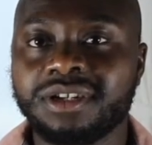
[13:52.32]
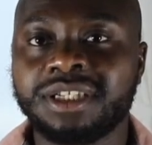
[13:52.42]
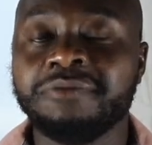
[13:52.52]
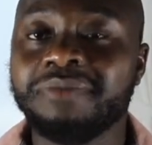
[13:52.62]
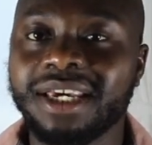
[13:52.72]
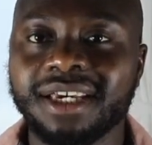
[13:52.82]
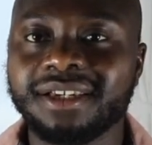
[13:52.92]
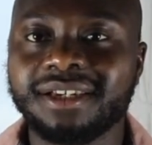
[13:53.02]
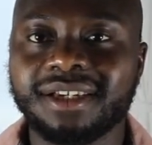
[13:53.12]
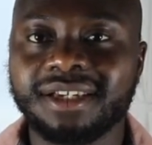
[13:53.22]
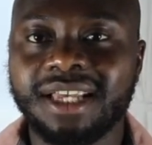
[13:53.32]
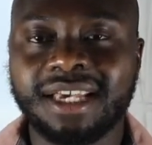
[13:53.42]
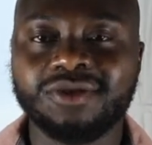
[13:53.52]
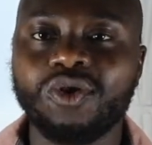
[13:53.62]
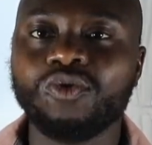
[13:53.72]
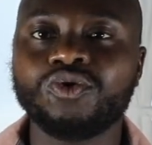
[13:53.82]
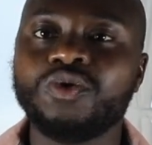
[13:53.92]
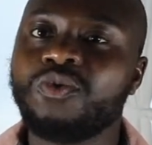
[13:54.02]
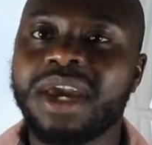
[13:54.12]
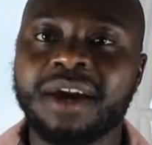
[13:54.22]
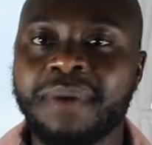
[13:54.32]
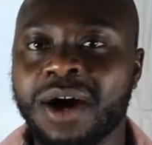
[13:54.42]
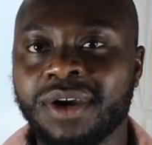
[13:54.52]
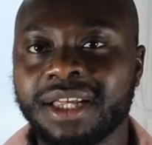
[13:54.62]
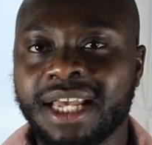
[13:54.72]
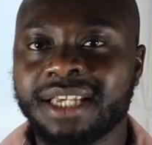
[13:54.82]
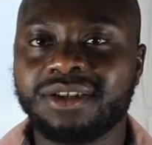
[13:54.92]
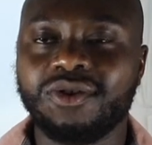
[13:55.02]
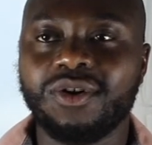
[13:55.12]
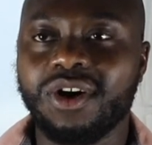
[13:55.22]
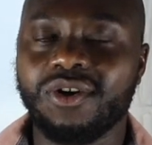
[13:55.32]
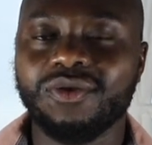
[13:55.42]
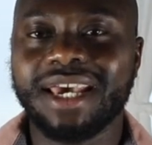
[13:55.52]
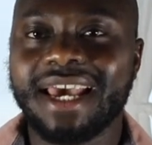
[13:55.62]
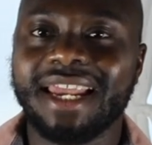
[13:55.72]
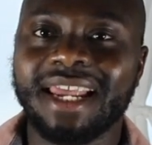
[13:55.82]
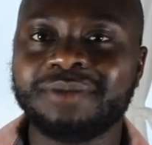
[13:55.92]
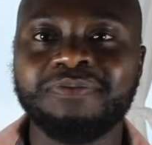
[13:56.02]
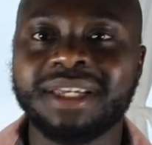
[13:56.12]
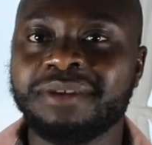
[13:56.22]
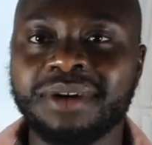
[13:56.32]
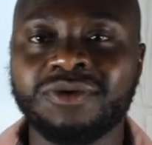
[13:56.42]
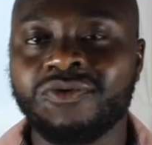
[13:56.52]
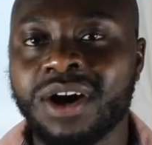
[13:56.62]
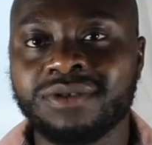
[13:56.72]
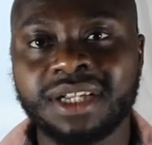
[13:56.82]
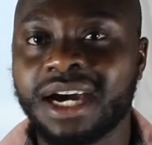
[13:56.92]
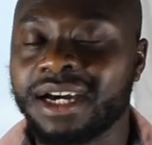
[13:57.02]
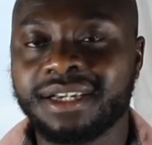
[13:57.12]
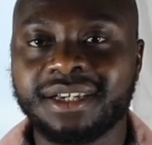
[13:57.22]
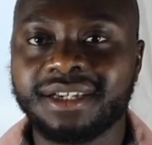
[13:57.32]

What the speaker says: to me. There's no two way about it. There's no, oh yeah, let's meet in the middle ground. Nah.